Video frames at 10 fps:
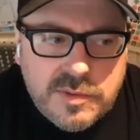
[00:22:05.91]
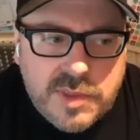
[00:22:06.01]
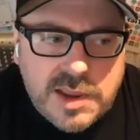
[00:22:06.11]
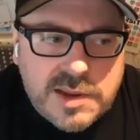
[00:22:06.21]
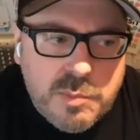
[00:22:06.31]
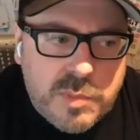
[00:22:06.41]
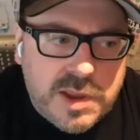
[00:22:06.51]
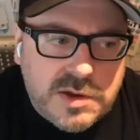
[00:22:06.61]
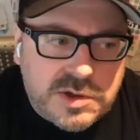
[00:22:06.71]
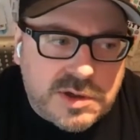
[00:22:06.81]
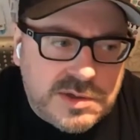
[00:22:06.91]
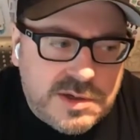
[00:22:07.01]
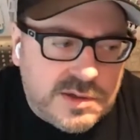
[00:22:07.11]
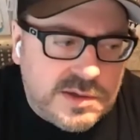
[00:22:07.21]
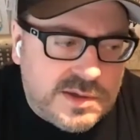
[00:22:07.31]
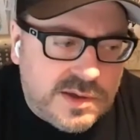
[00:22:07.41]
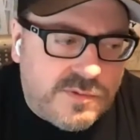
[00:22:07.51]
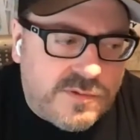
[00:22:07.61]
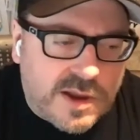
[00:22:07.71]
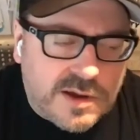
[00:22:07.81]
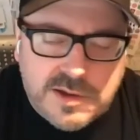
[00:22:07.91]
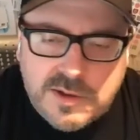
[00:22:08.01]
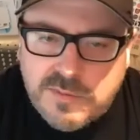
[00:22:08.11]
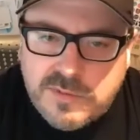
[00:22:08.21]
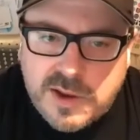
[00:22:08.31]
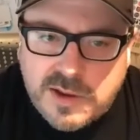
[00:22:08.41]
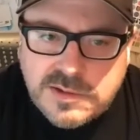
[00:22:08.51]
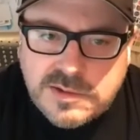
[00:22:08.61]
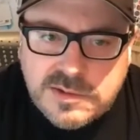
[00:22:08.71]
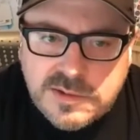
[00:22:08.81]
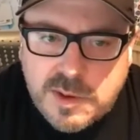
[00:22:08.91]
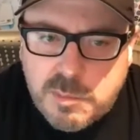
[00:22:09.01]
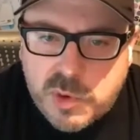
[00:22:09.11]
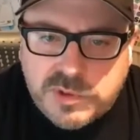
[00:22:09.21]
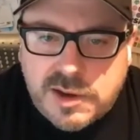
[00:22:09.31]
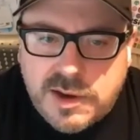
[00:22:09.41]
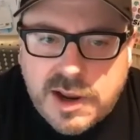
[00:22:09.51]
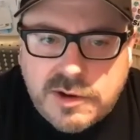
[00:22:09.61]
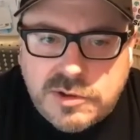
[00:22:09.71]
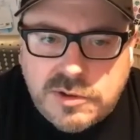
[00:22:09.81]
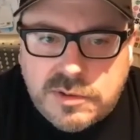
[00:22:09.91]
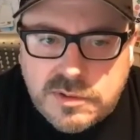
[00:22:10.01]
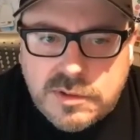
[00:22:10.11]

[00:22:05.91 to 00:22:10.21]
they can be just as effective as a multinational.